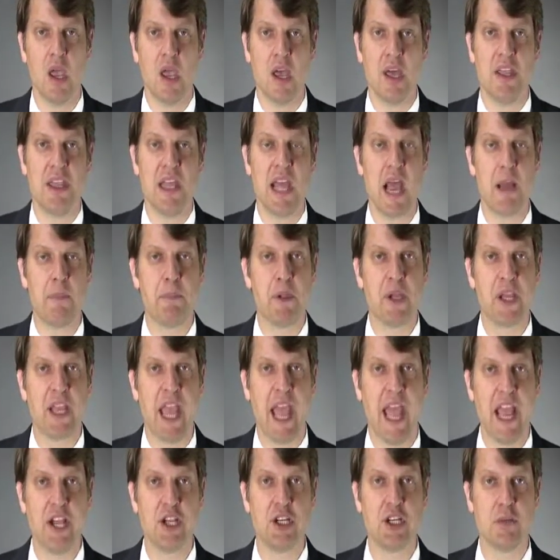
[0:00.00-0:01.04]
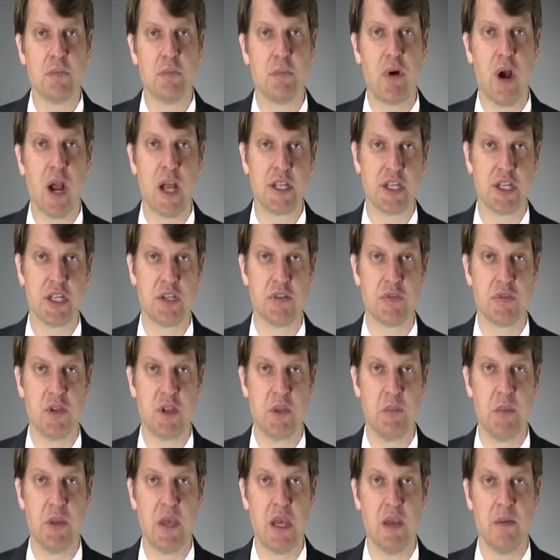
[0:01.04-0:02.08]
The application process for the
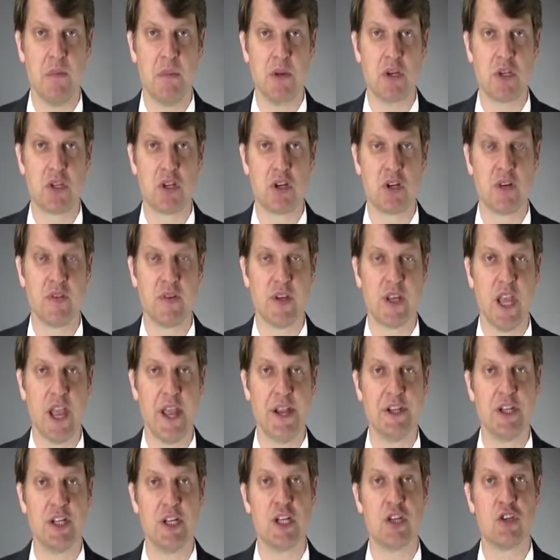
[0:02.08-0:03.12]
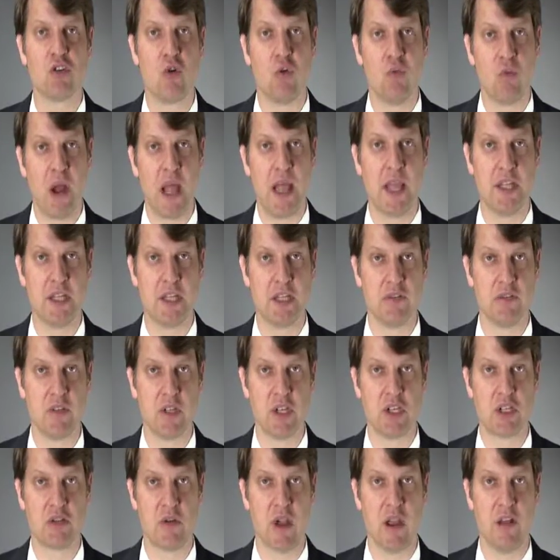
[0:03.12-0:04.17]
PMP certification is relatively
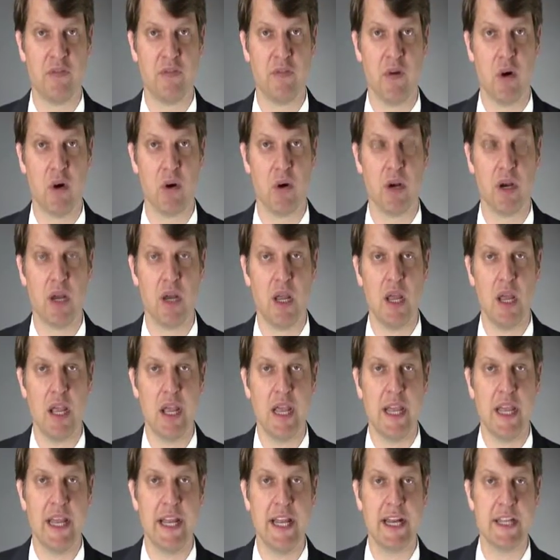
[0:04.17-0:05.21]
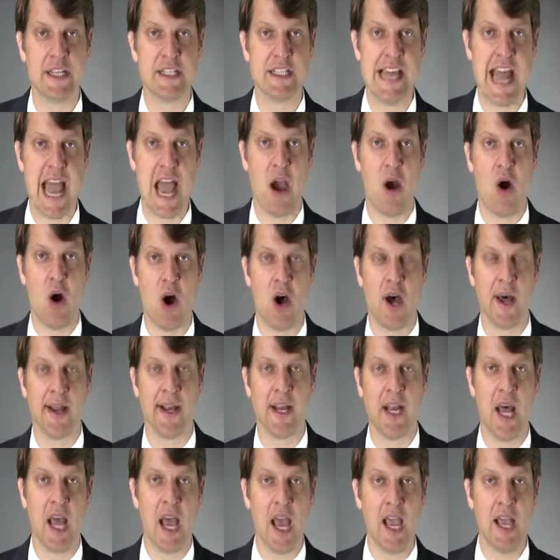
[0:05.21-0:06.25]
straightforward. It is now
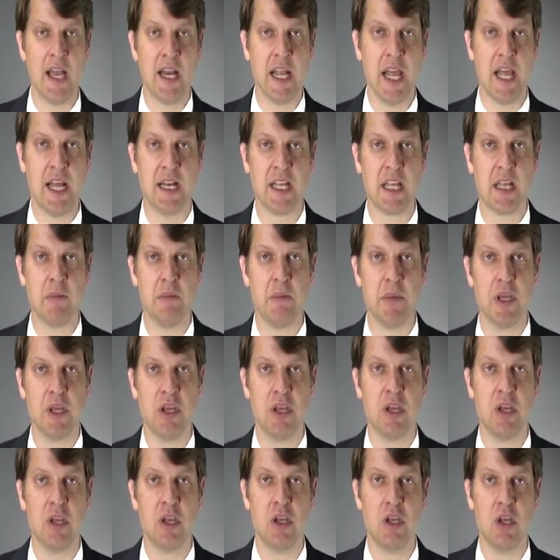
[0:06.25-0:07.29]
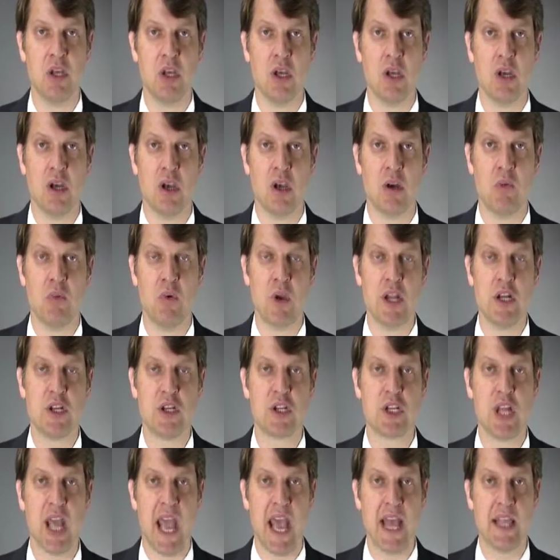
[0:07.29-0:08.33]
online and can be
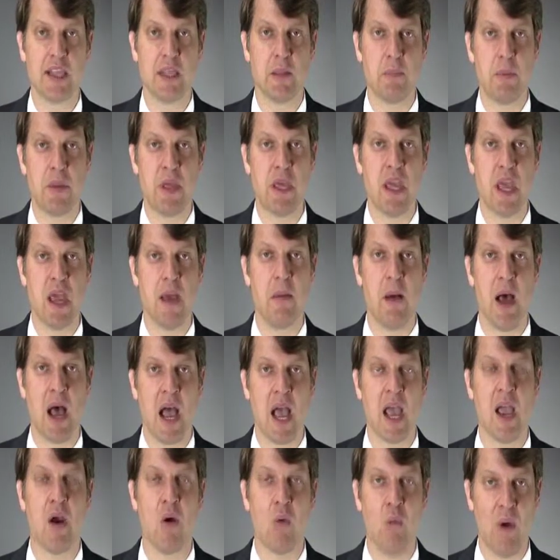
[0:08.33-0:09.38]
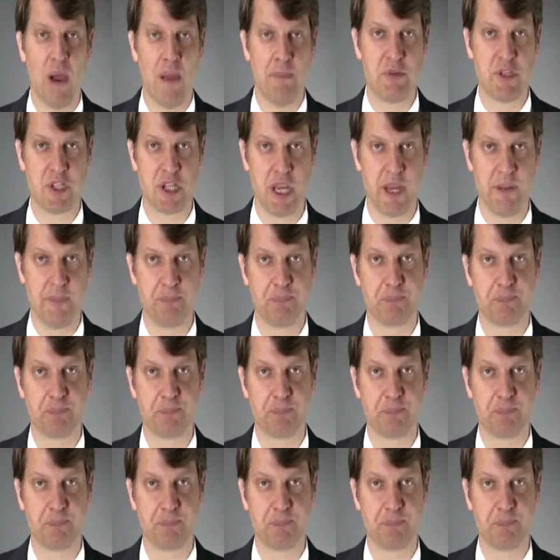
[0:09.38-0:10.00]
reached at the PMI website.